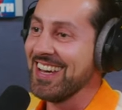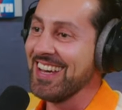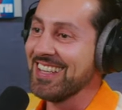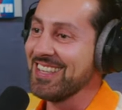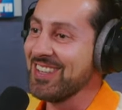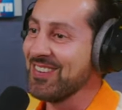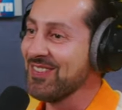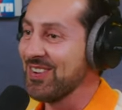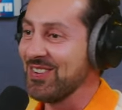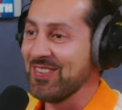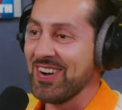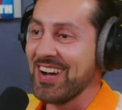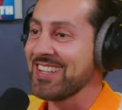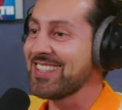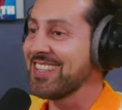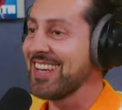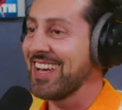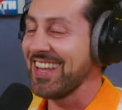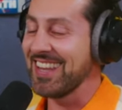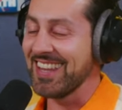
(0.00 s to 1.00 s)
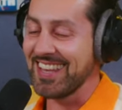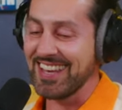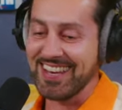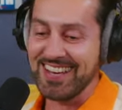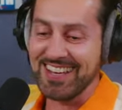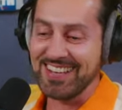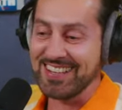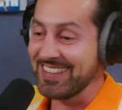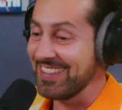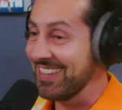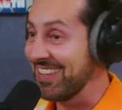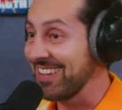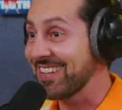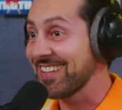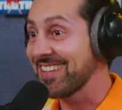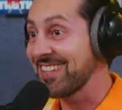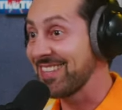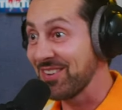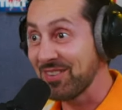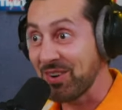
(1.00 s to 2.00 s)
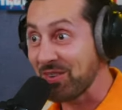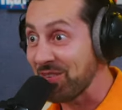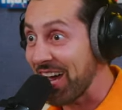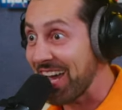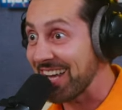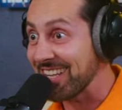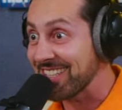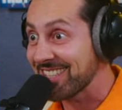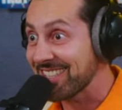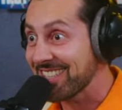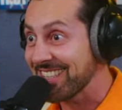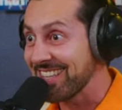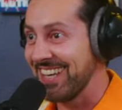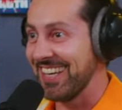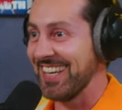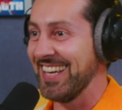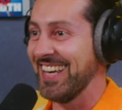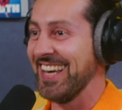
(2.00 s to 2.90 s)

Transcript: and you move out to LA, and look, you were right. Yeah,